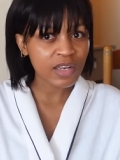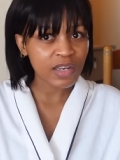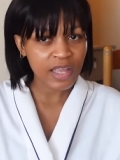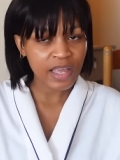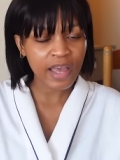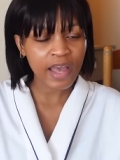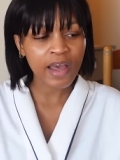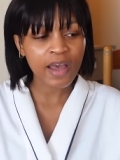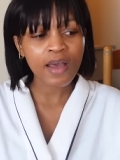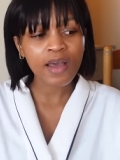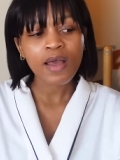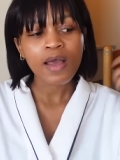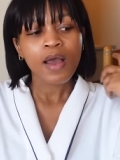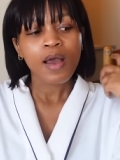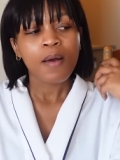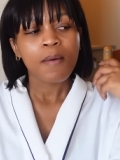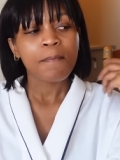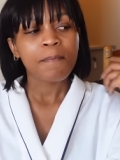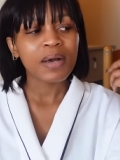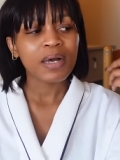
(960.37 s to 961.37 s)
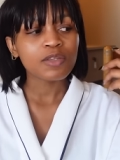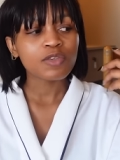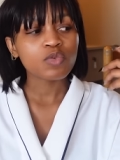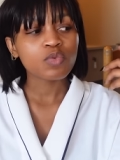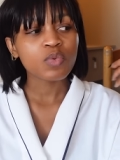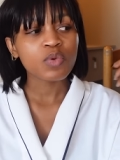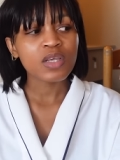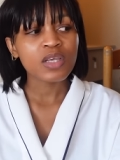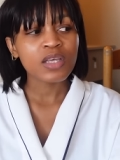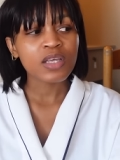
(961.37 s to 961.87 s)
in here
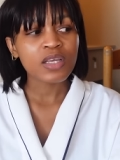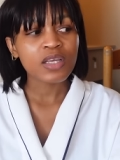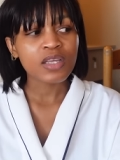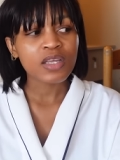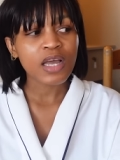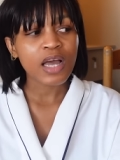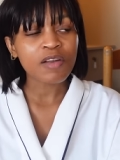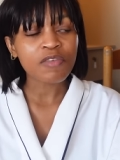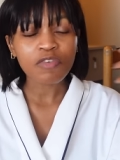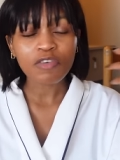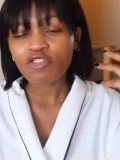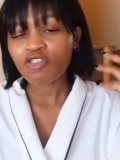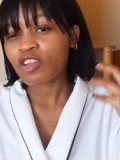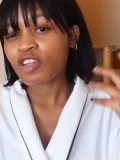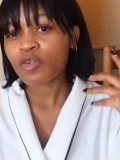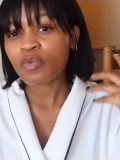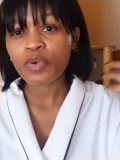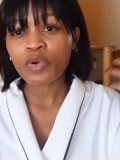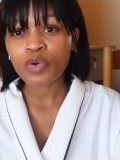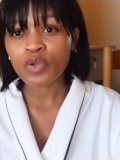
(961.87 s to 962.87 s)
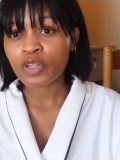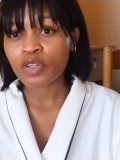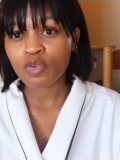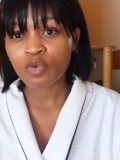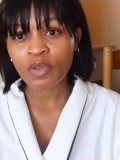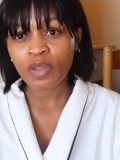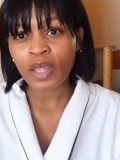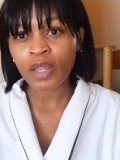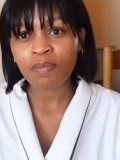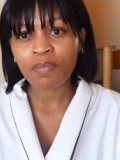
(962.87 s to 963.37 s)
but we unfortunately we couldn't
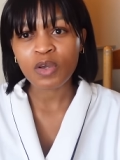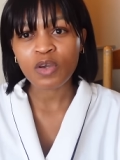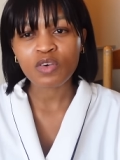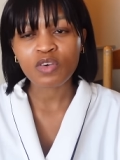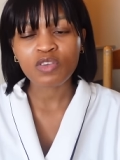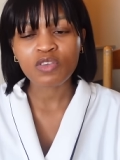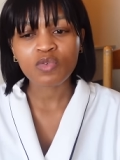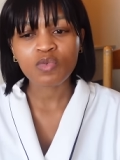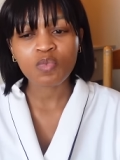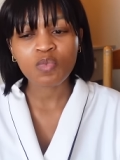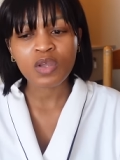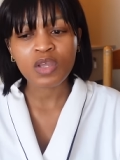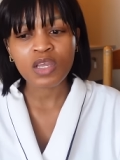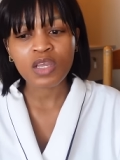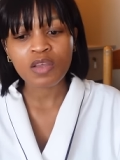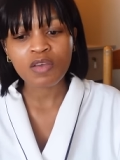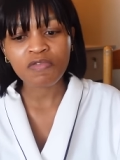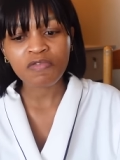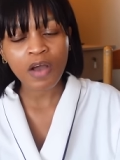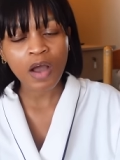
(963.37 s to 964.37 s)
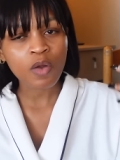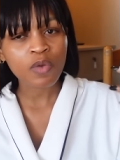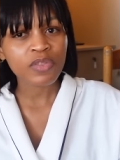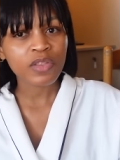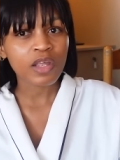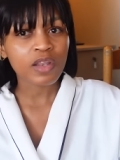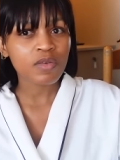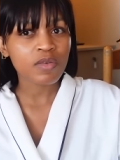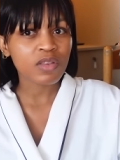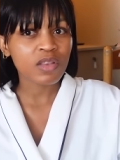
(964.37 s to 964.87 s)
do that because we
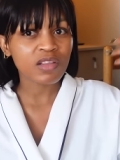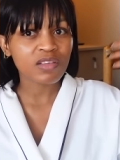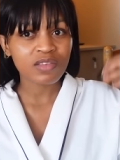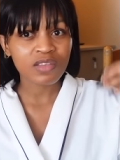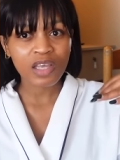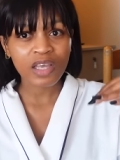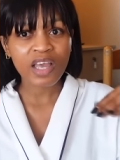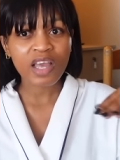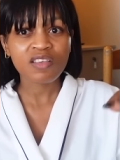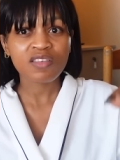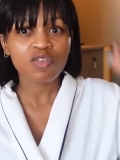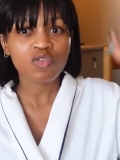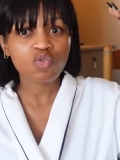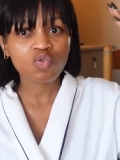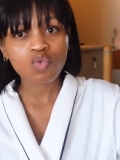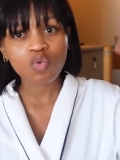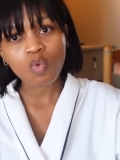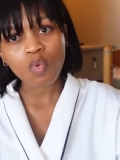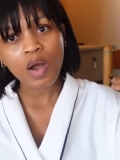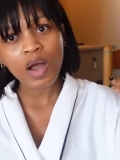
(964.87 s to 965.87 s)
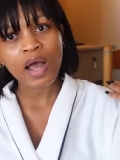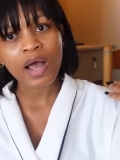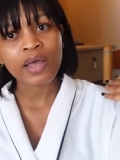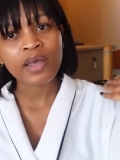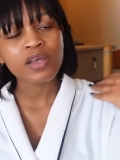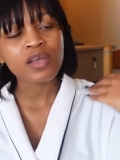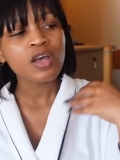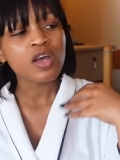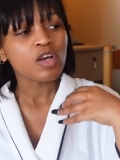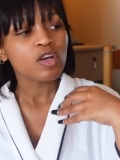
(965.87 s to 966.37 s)
found that the staircase is too
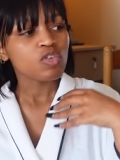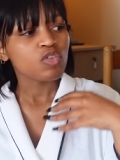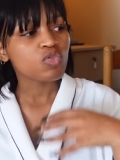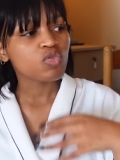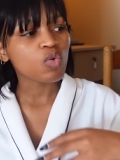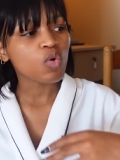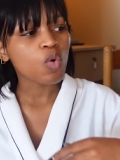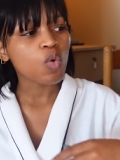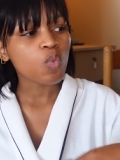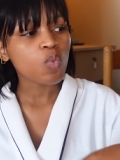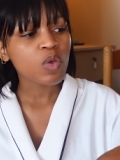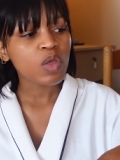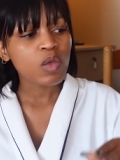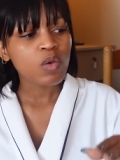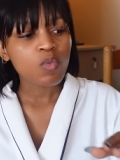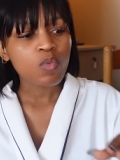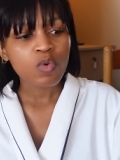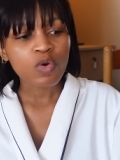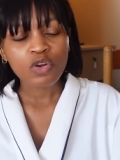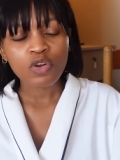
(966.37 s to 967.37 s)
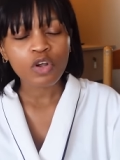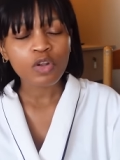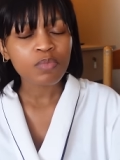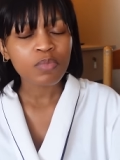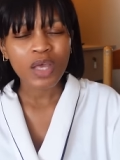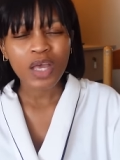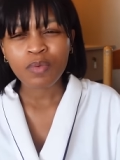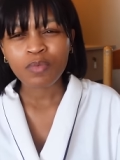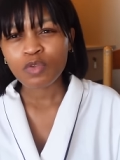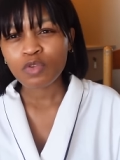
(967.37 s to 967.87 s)
high so we would not
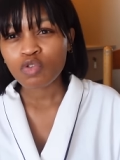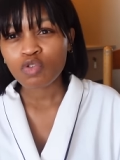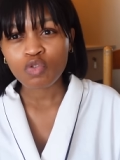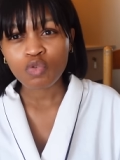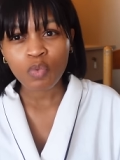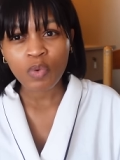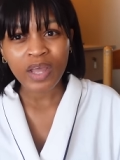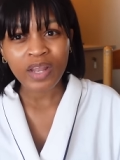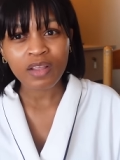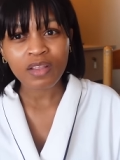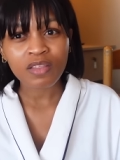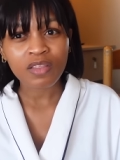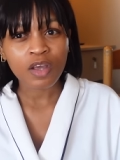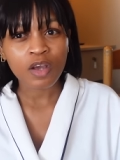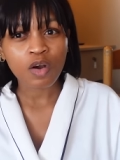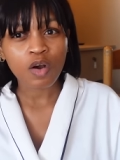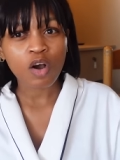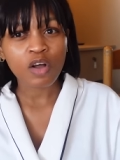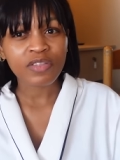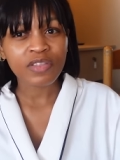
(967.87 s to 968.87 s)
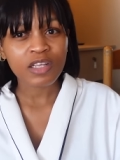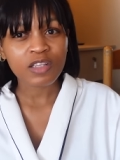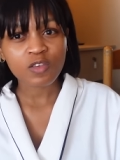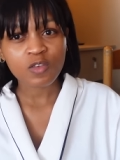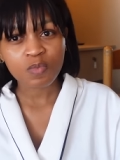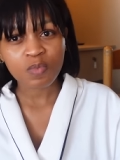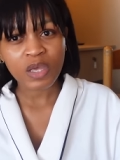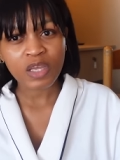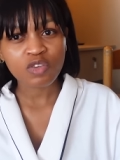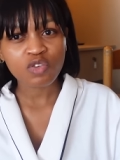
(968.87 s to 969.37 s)
be able to do anything on that
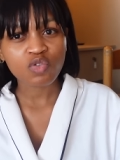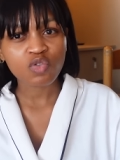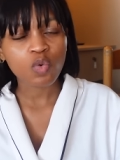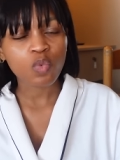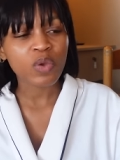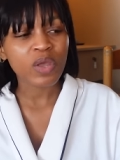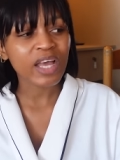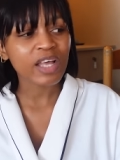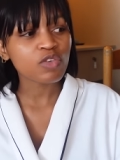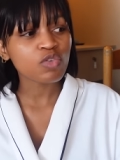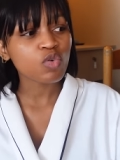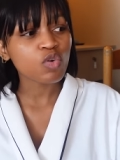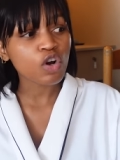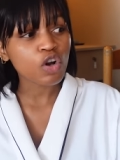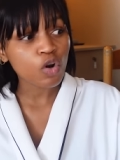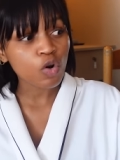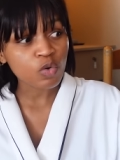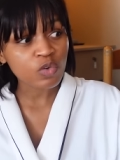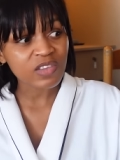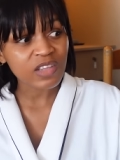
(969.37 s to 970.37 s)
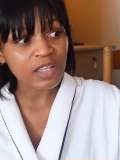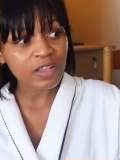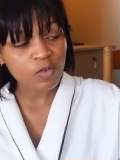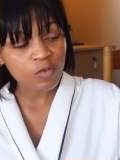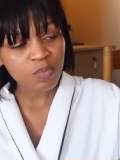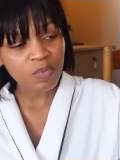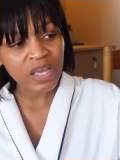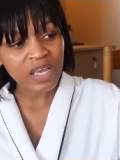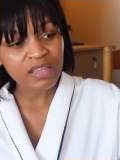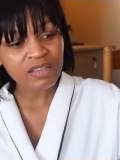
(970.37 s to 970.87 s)
space so we had to close that
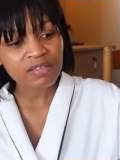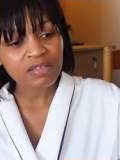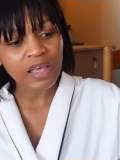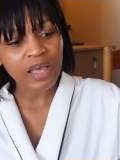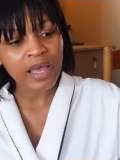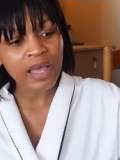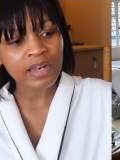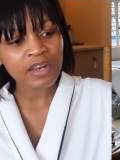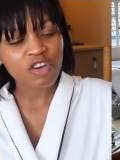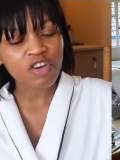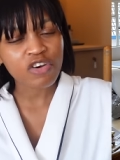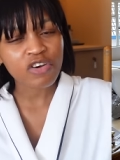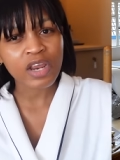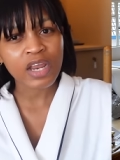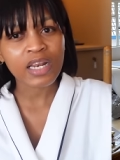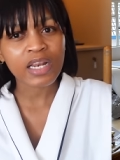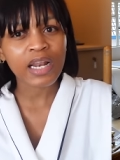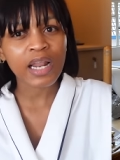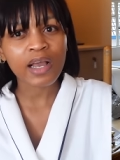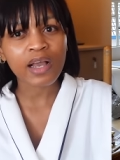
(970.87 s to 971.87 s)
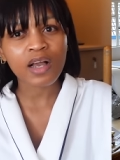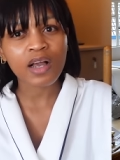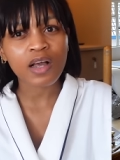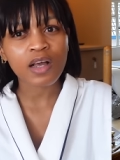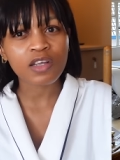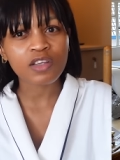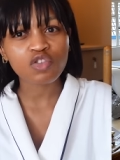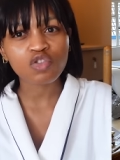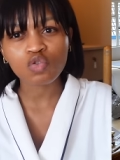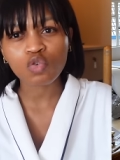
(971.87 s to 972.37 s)
space and create like
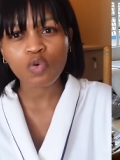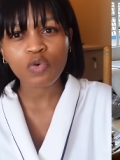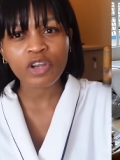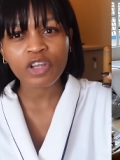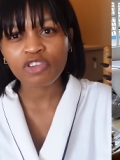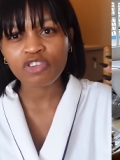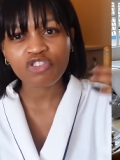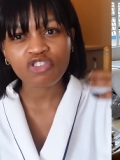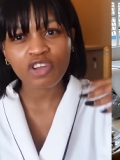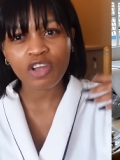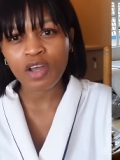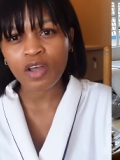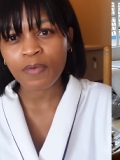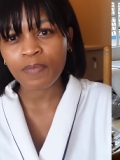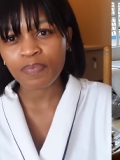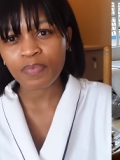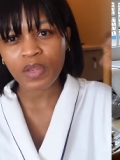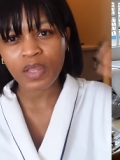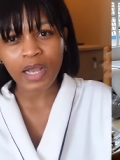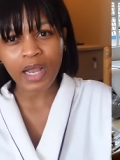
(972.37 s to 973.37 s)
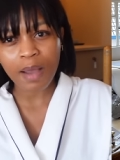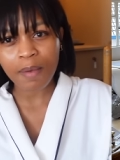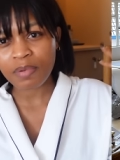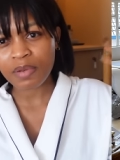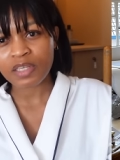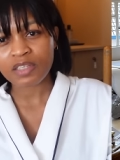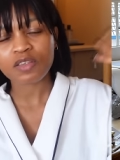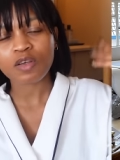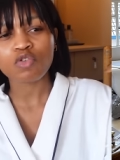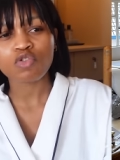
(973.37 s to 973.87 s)
a storage um,
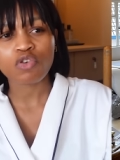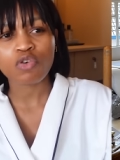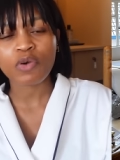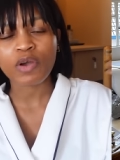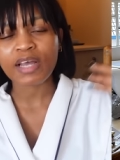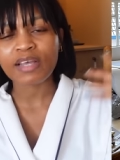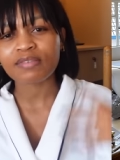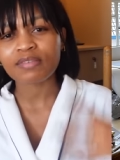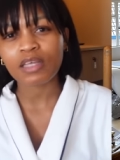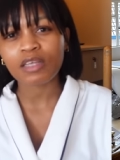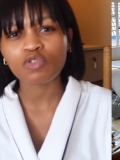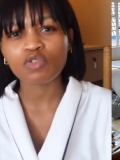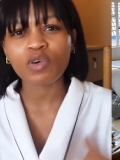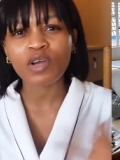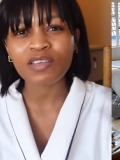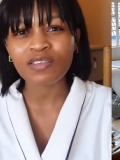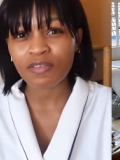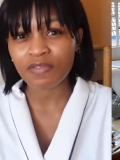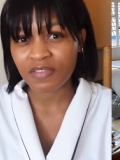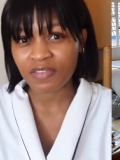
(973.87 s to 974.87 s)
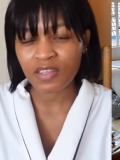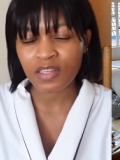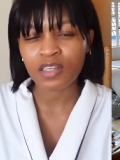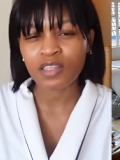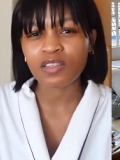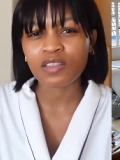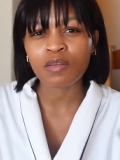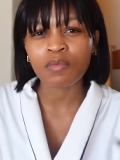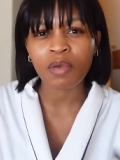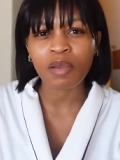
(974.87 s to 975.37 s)
cabinet i'll show you guys that you guys have seen
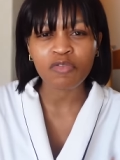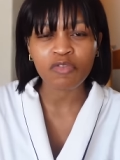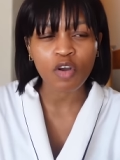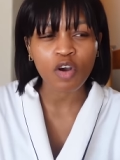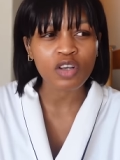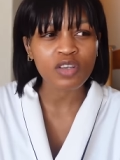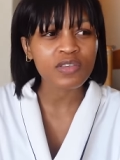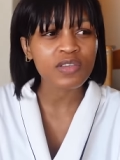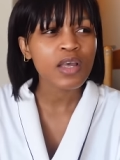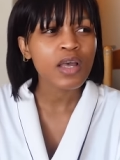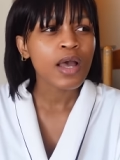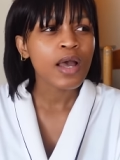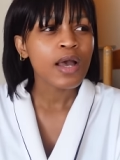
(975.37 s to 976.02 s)
it in my vlogs